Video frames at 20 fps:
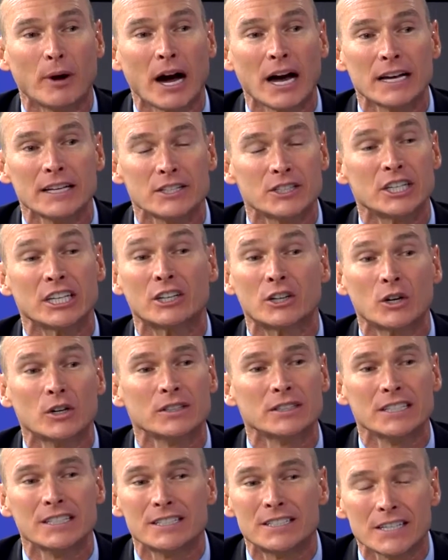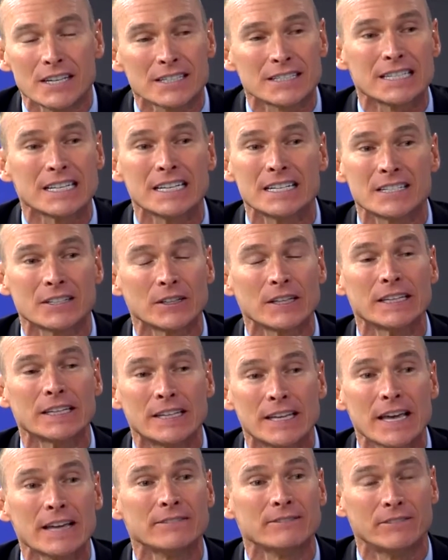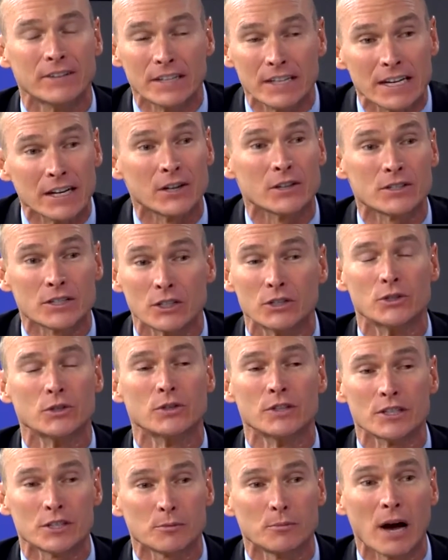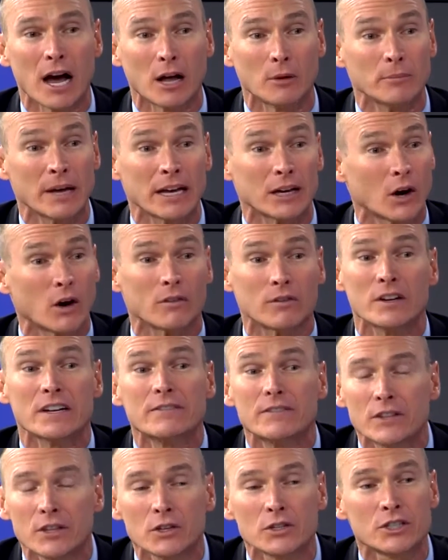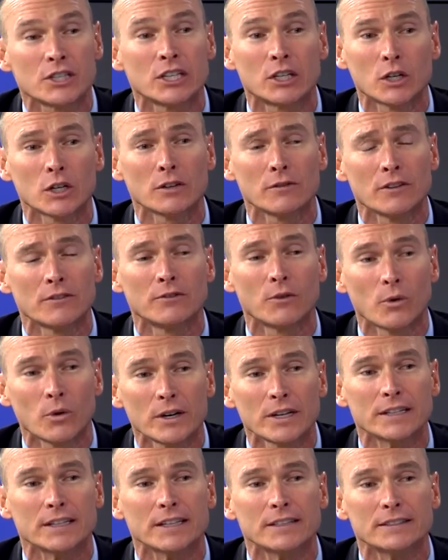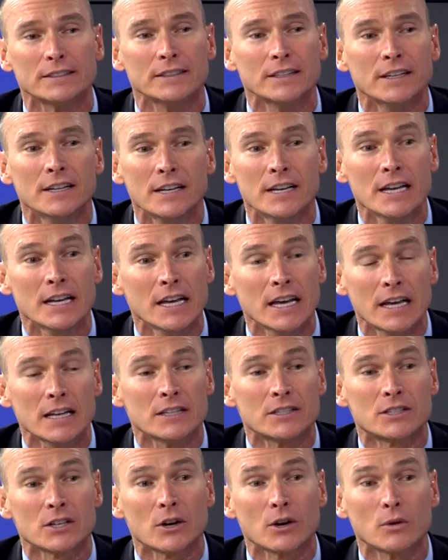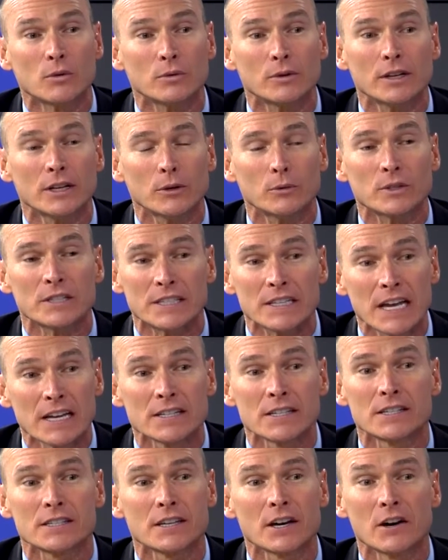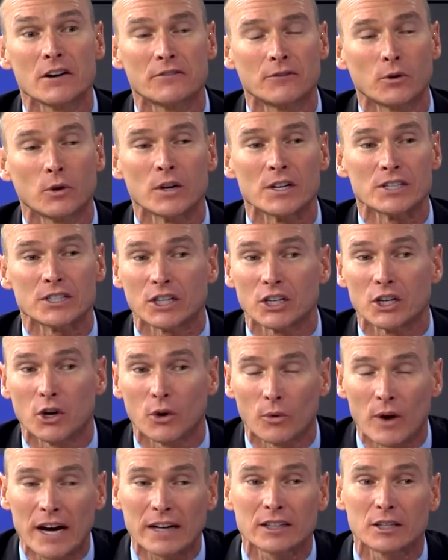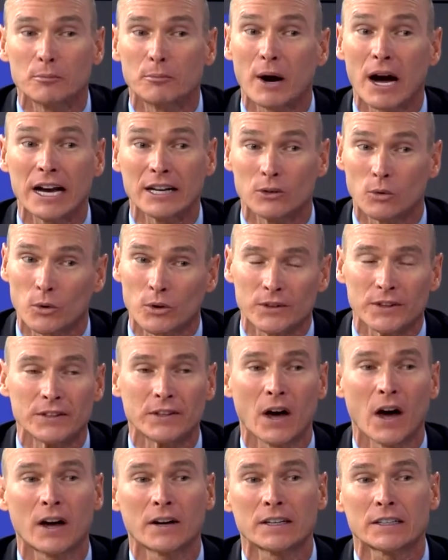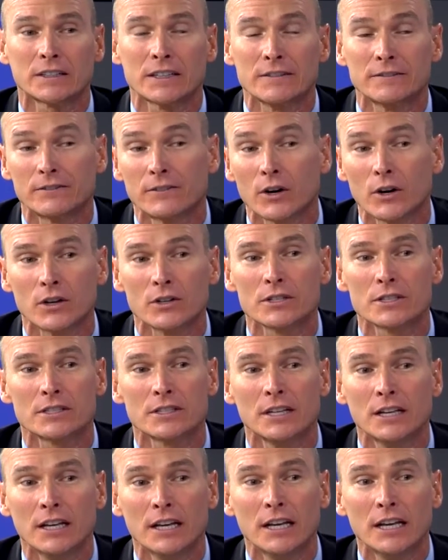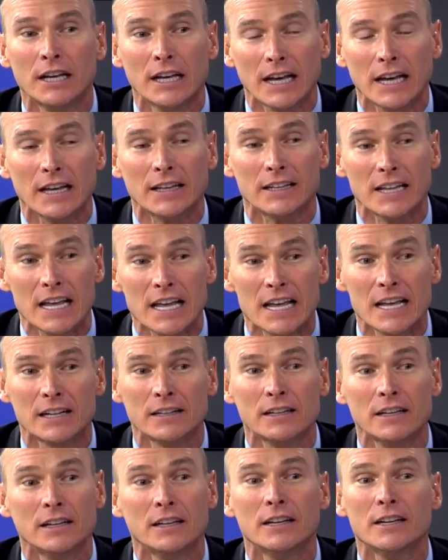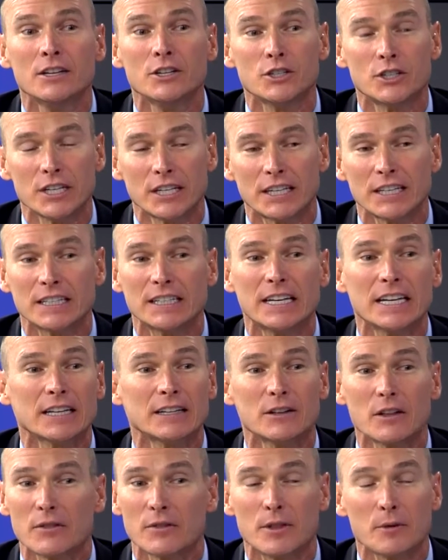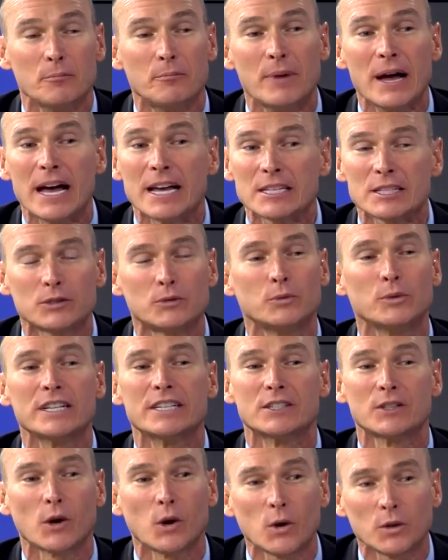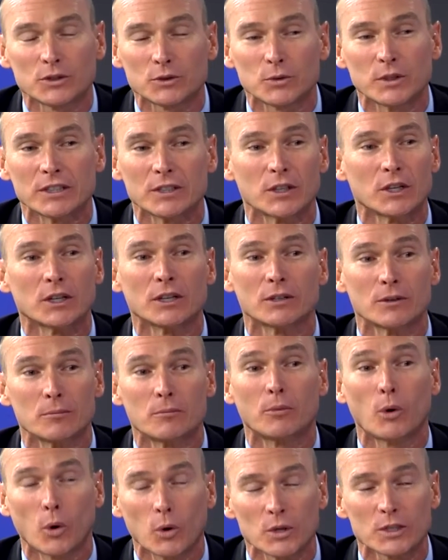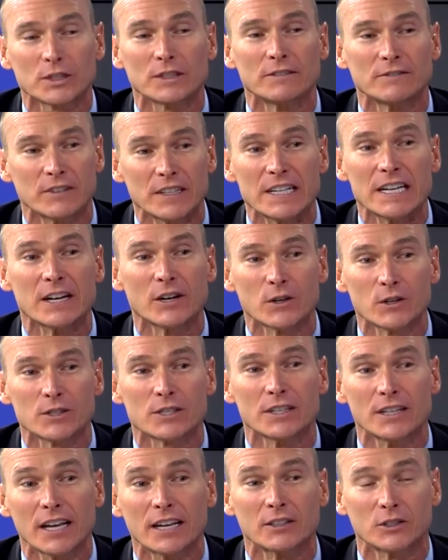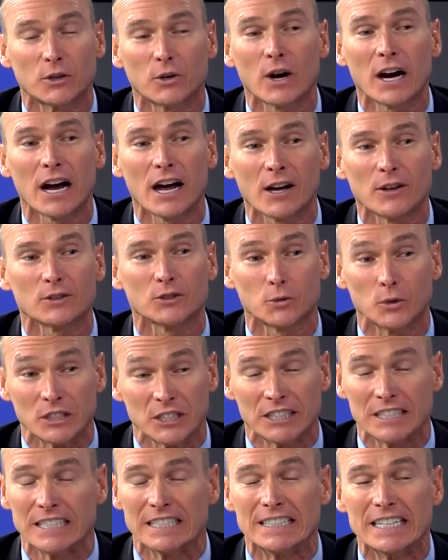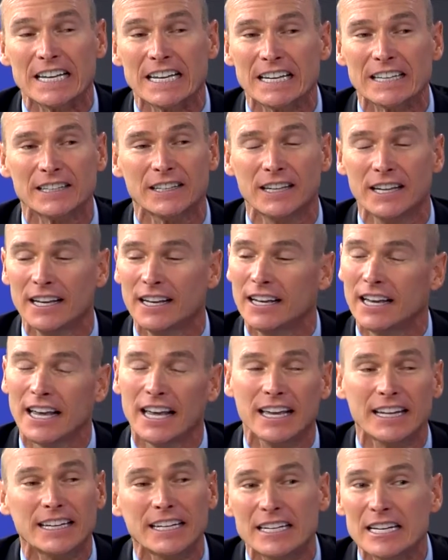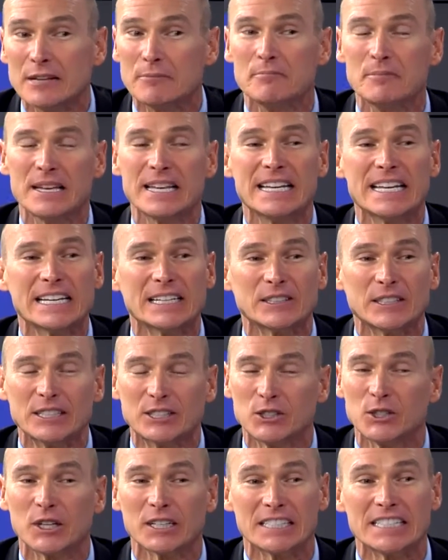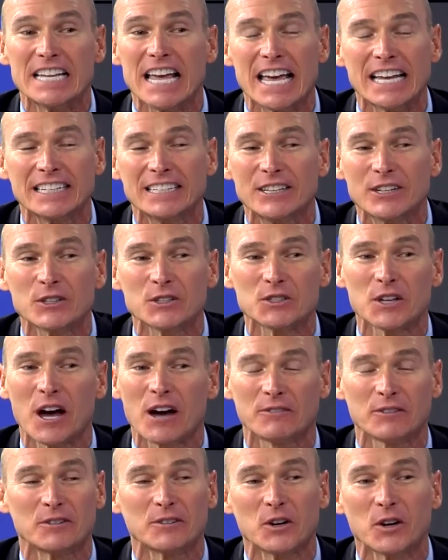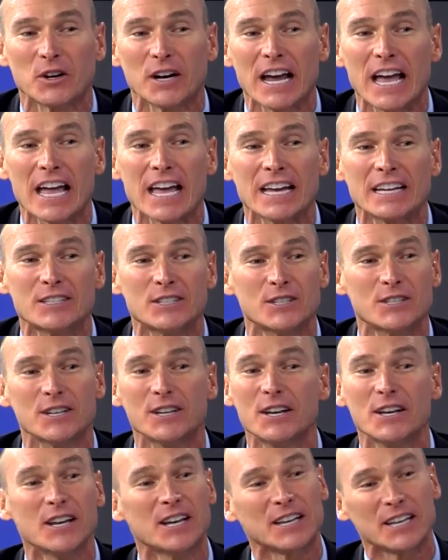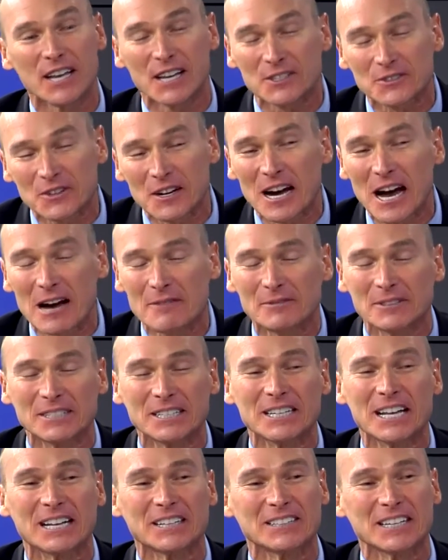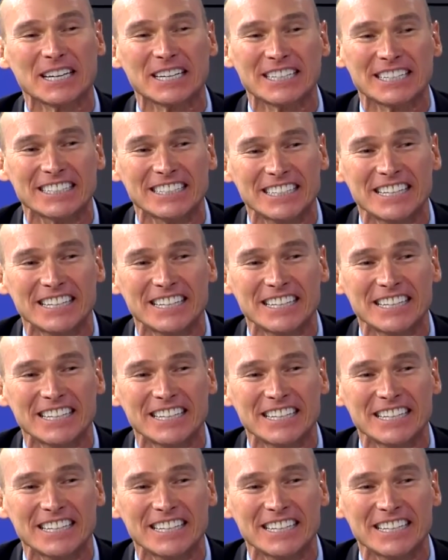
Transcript: bite, she couldn't just easily get veneers and do the smile makeover, even though she could have afforded it. And so it was necessary for us to correct the bite orthodontically first, and then she could get the best results with her porcelain veneers and crowns, which she did, and it immediately took 10 years off of her age. Guess what happened to that lady?